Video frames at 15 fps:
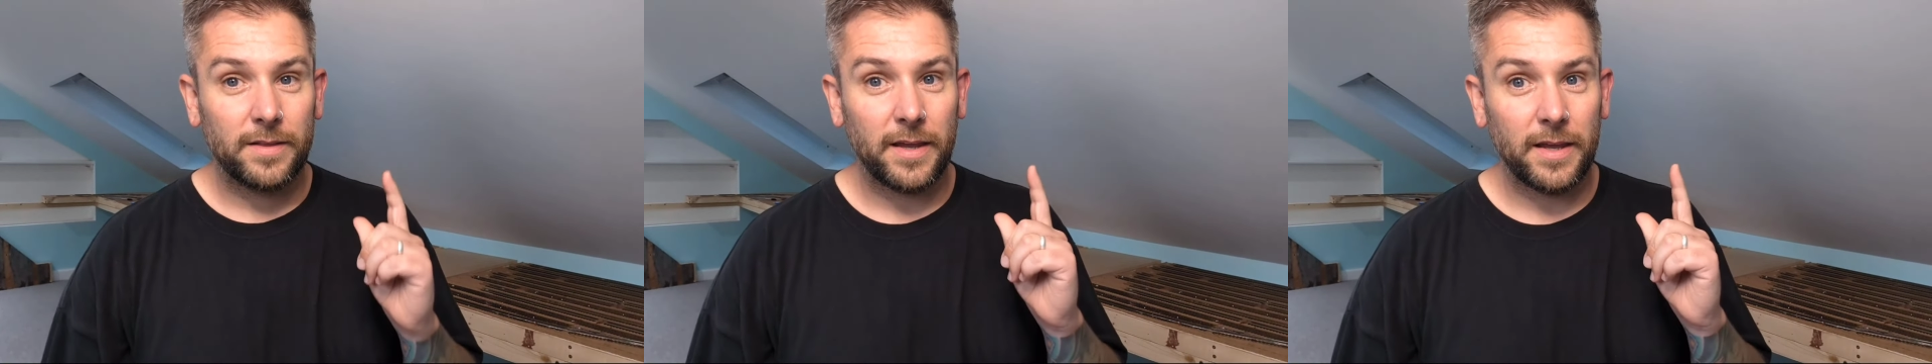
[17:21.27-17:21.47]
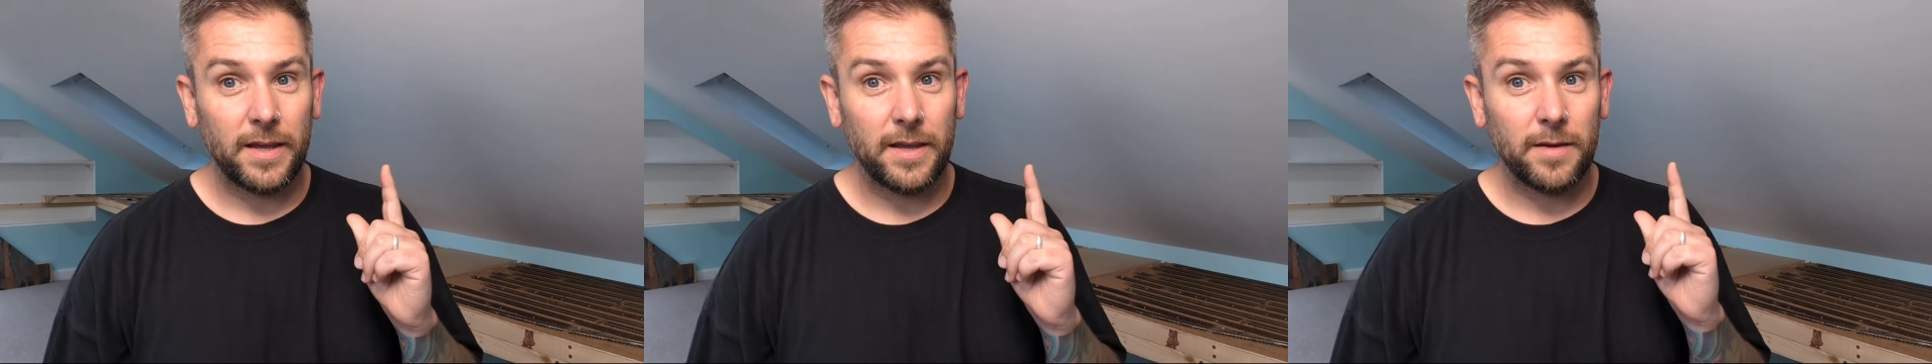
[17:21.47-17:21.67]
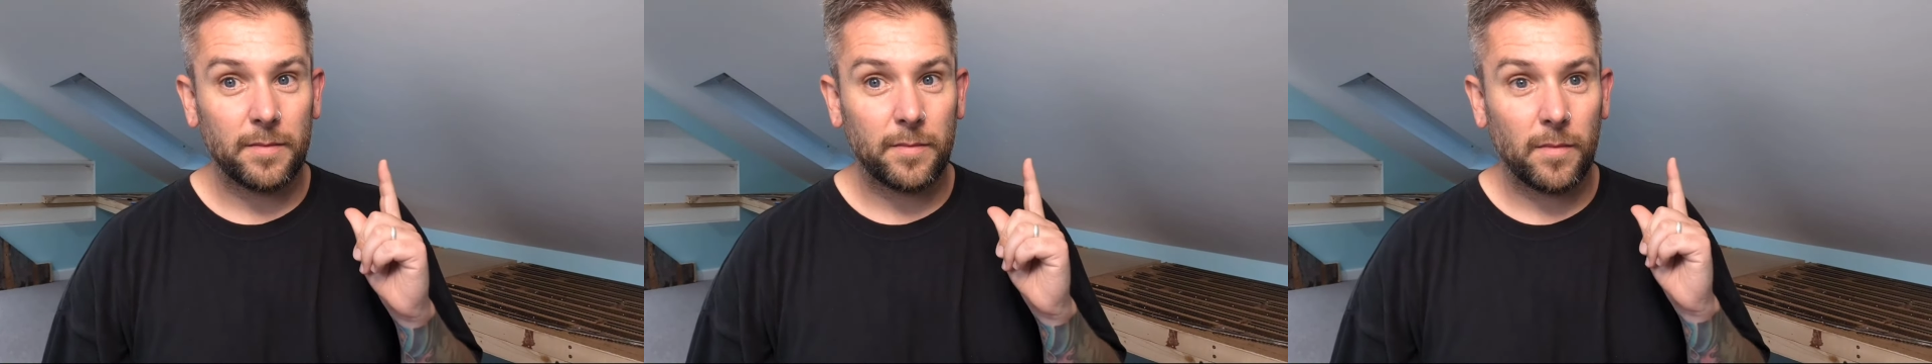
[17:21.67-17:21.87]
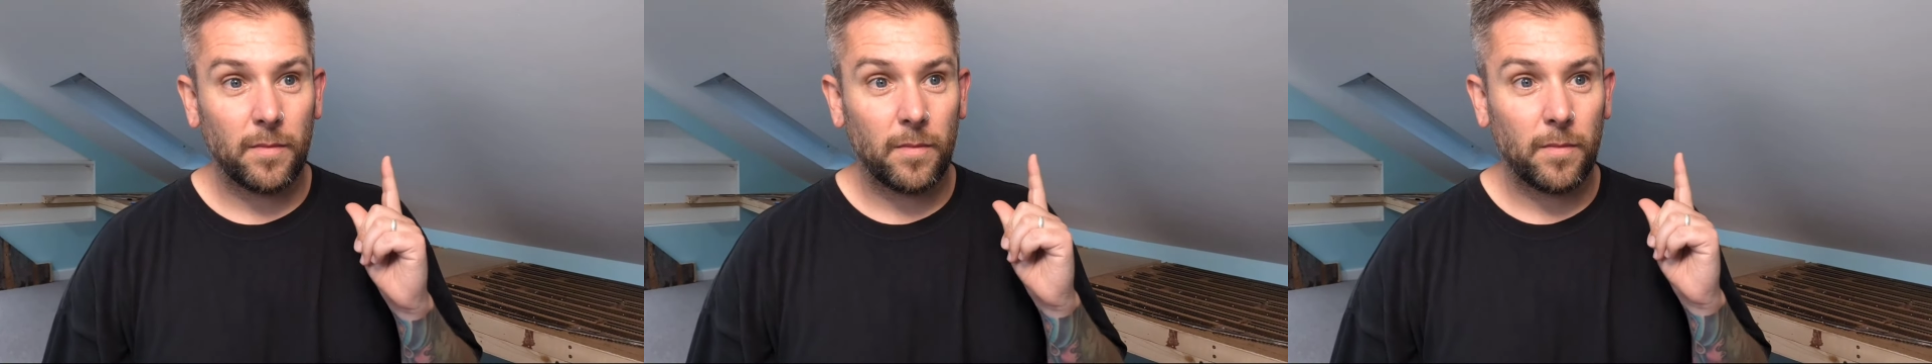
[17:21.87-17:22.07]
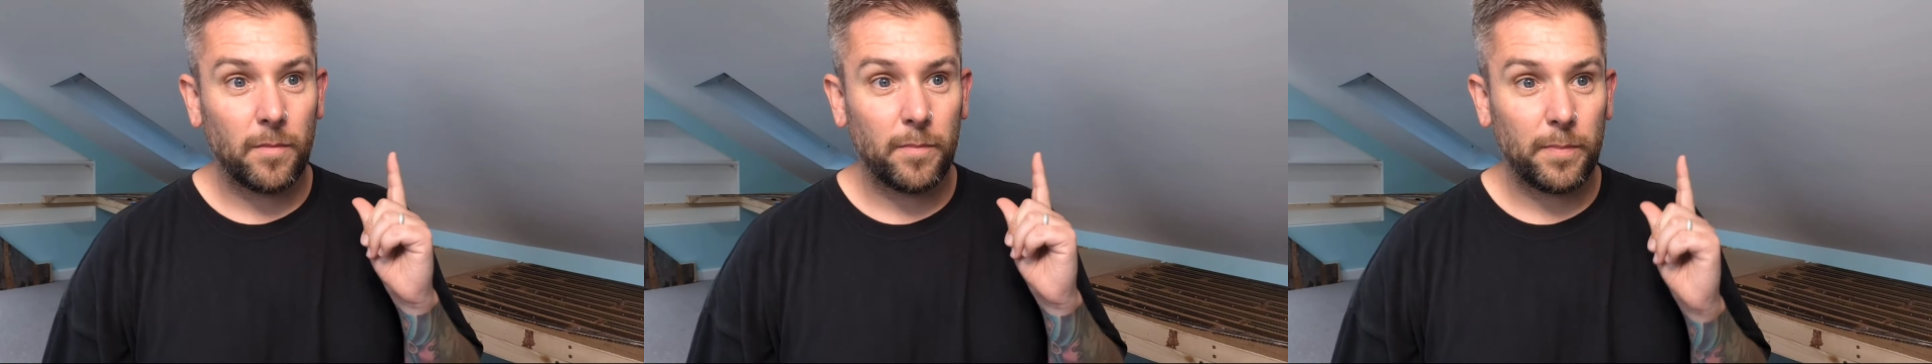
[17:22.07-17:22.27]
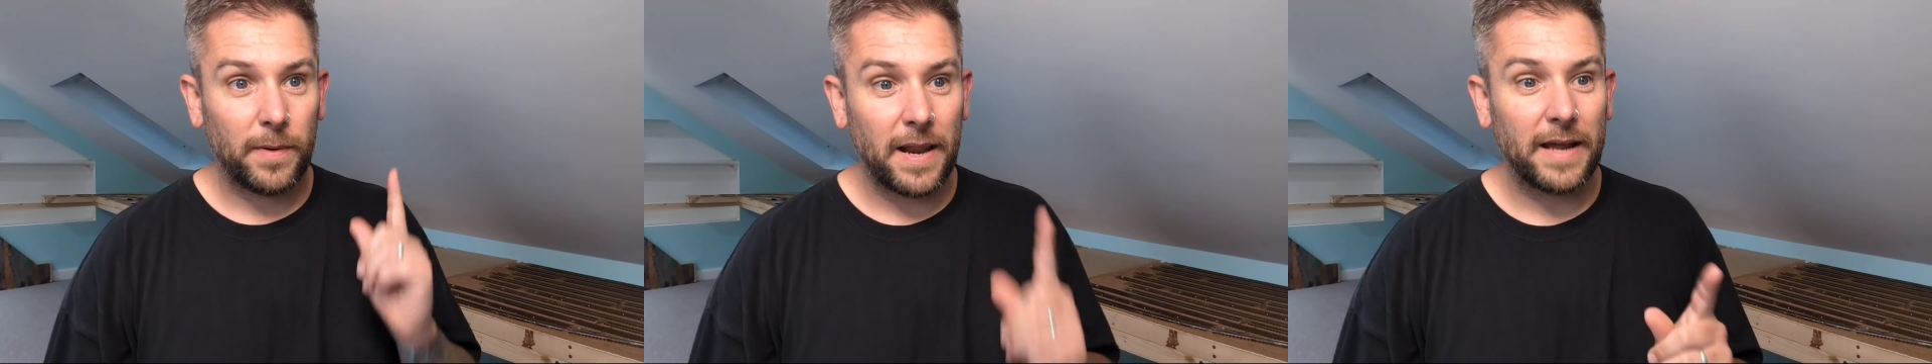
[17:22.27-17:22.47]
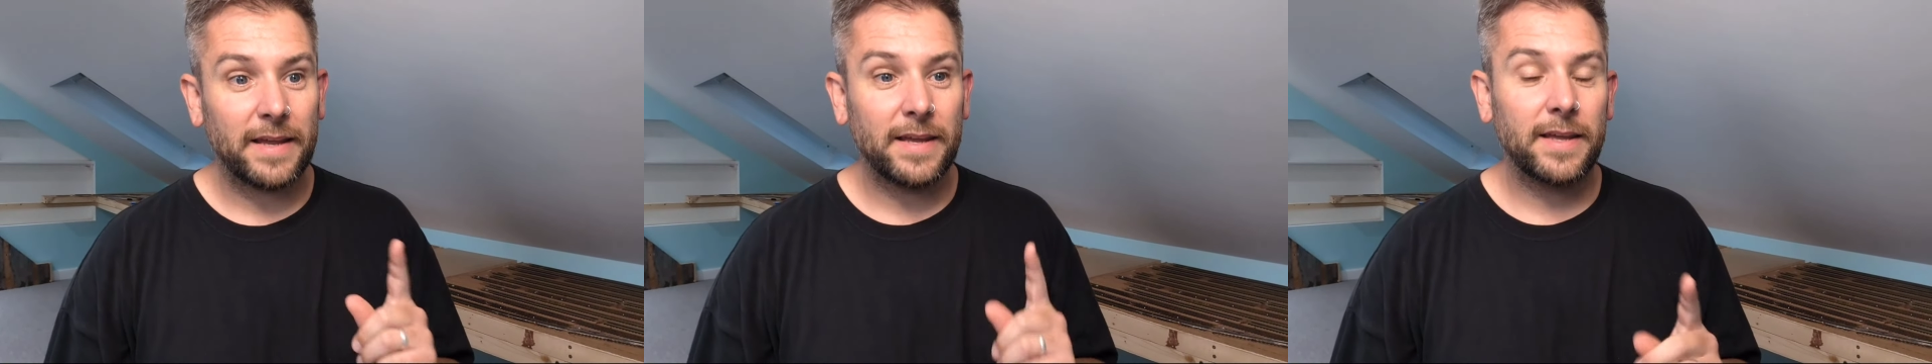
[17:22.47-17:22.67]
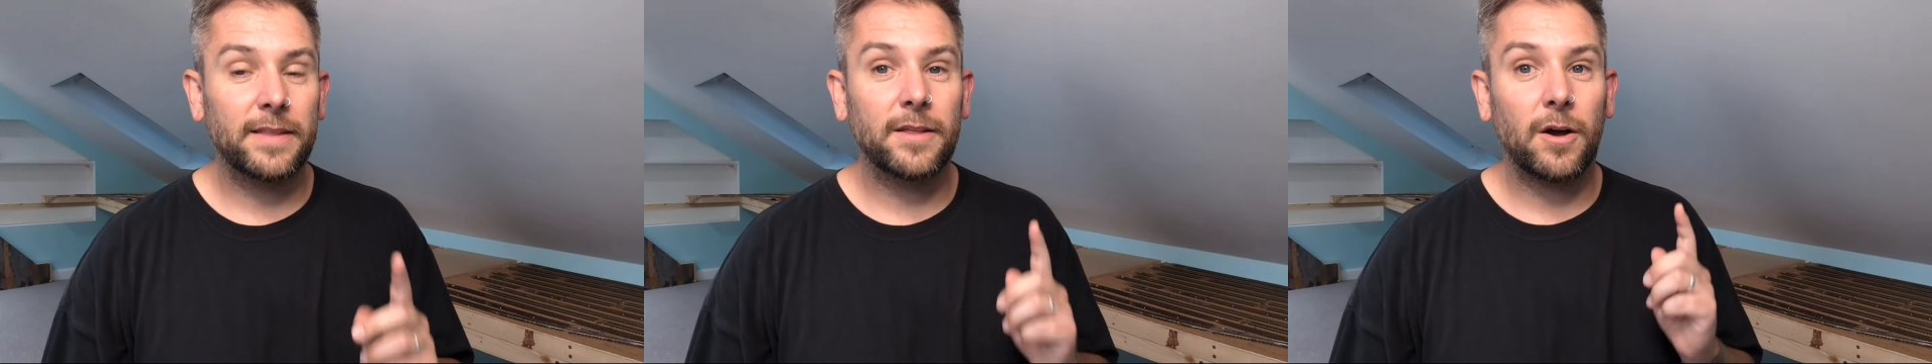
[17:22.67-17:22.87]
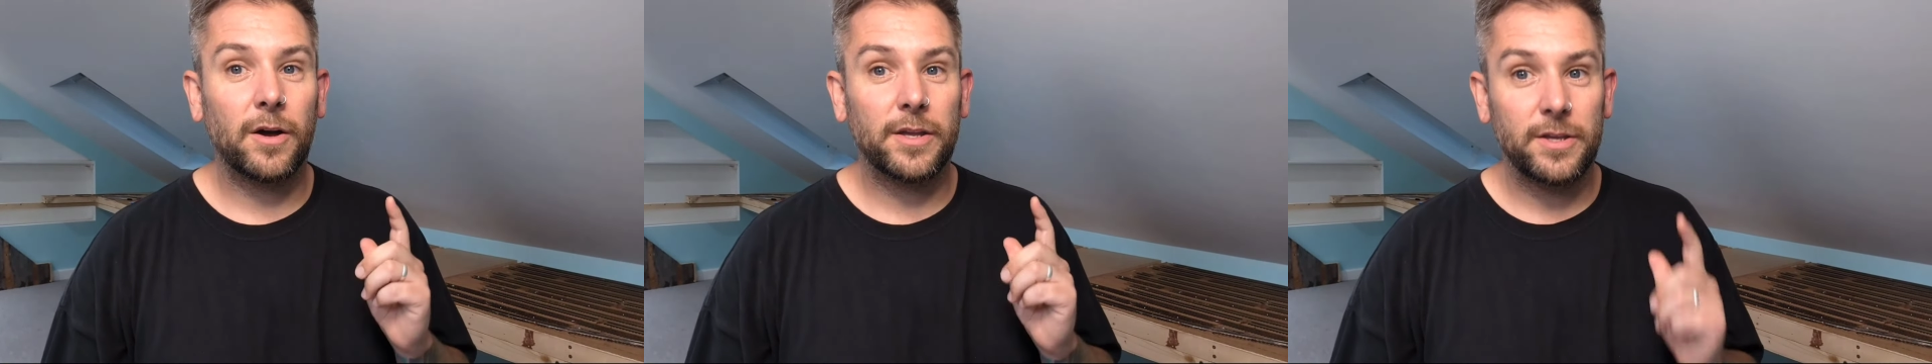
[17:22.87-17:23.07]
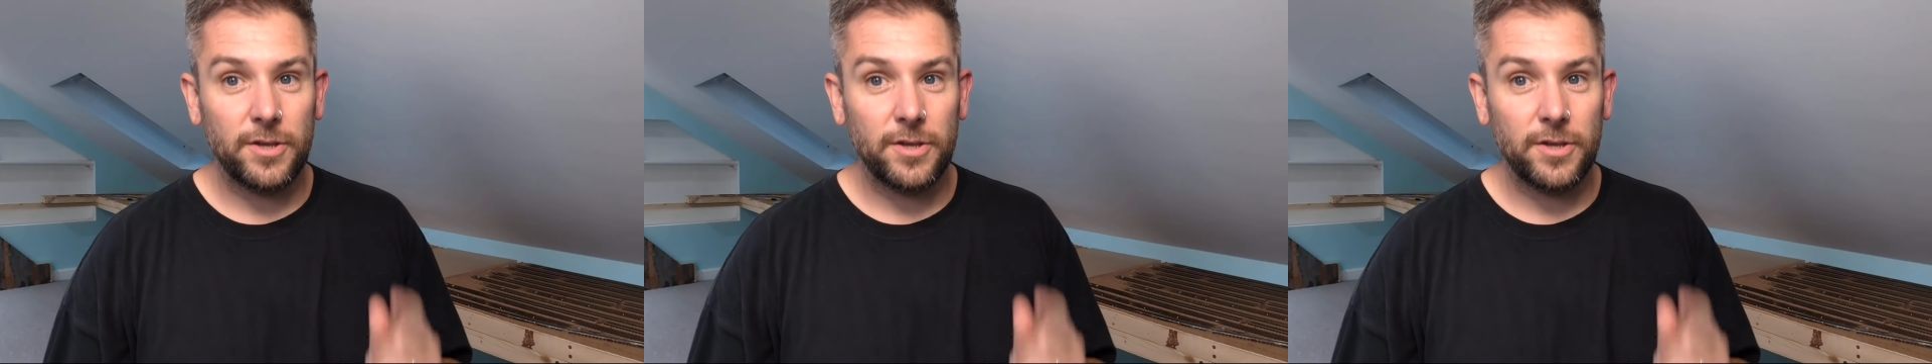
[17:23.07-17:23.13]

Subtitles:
the planking that I